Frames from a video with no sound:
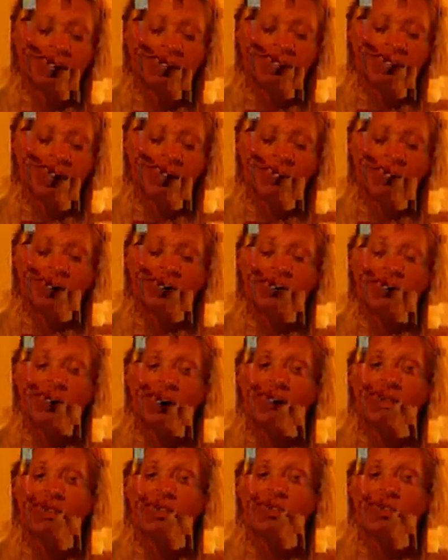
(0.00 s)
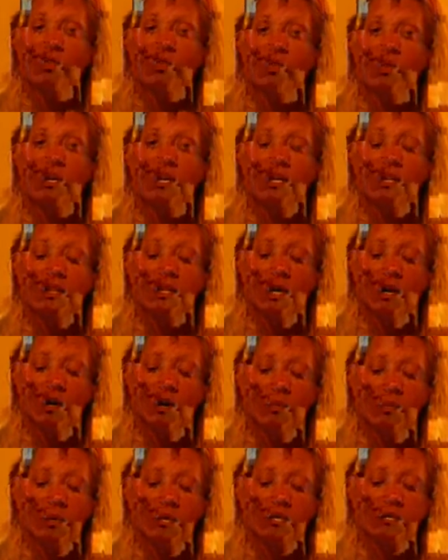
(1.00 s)
That way you have 3
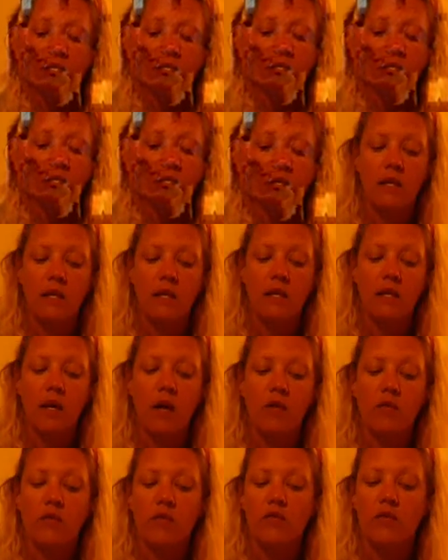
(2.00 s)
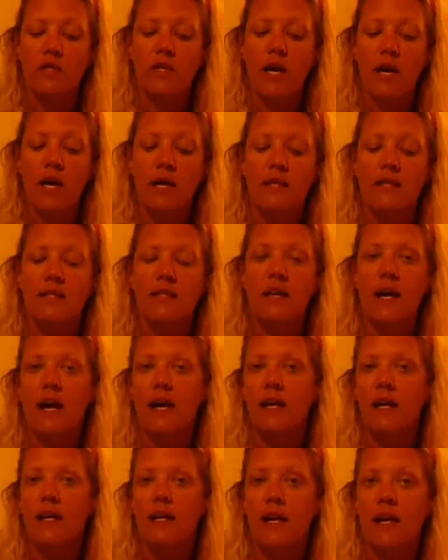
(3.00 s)
therapies on your side:
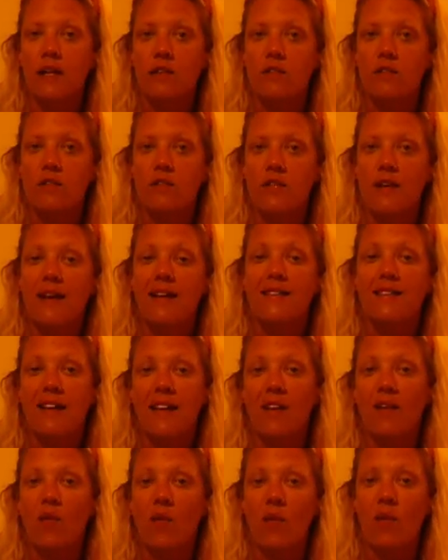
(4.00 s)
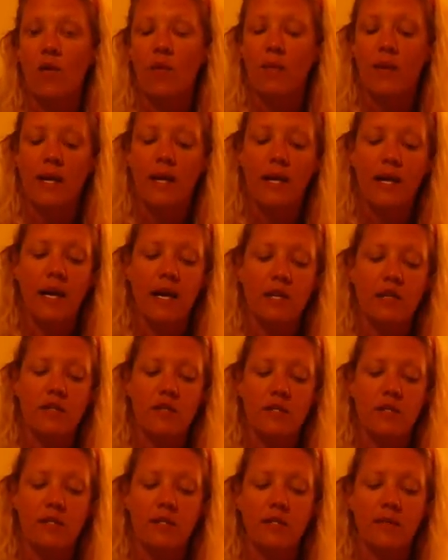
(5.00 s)
diet, exercise, and oral
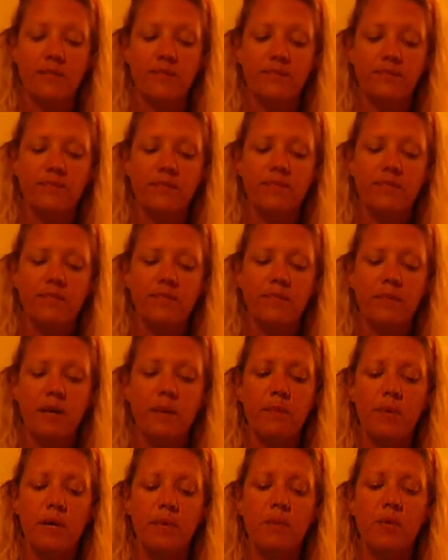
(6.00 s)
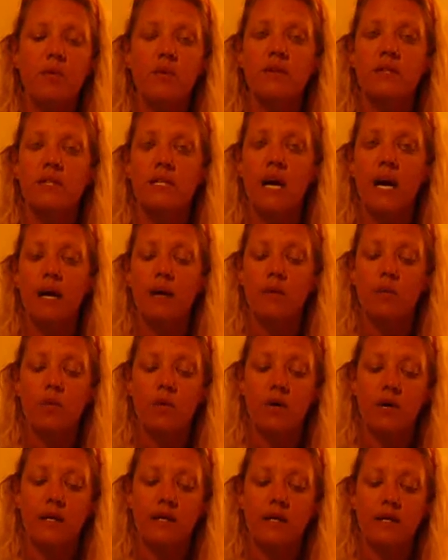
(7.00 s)
medications. People with type
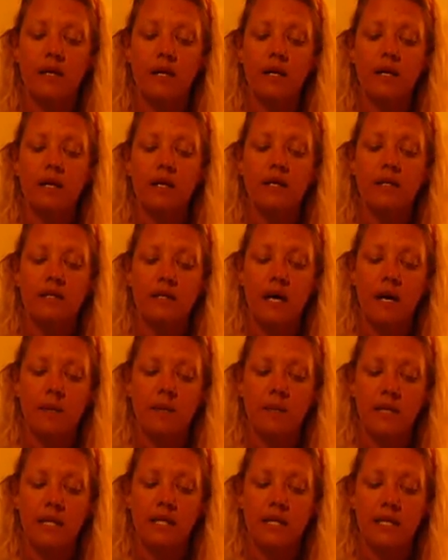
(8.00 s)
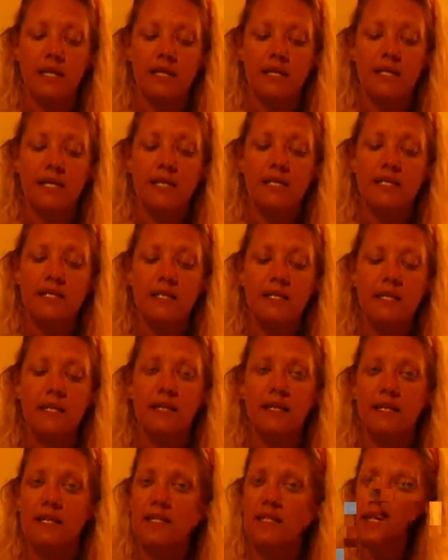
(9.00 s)
1 diabetes,
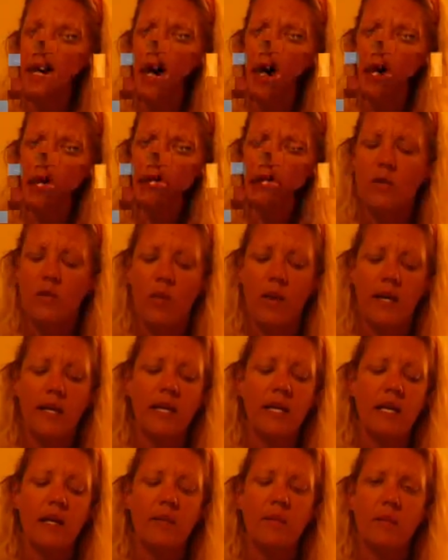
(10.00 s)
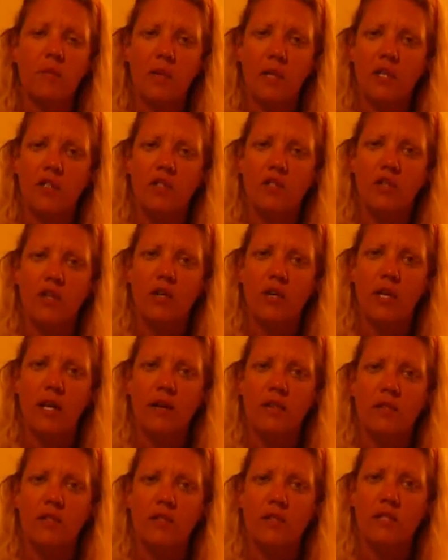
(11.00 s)
insulin is the only way to keep blood sugar
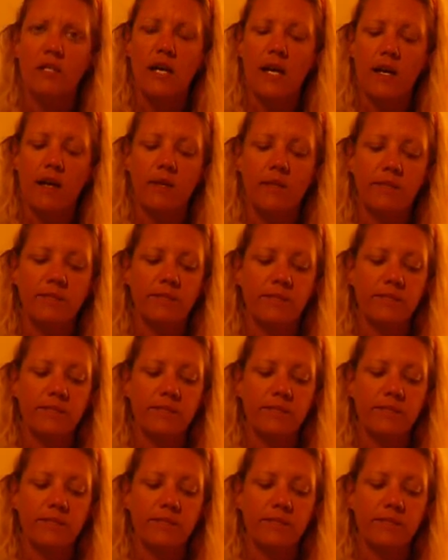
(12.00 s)
levels down.